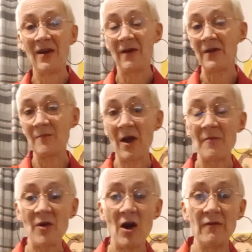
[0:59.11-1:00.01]
I think
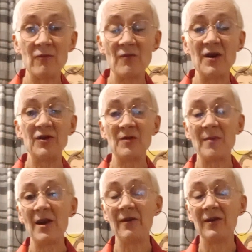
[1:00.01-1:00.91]
maybe I overreached a
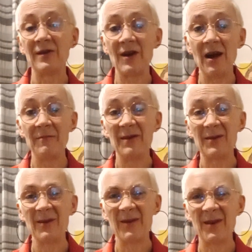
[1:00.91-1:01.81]
bit at the time and
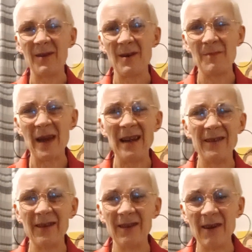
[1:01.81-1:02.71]
so I
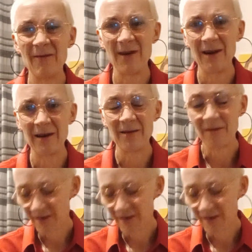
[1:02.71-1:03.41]
abandoned it, really.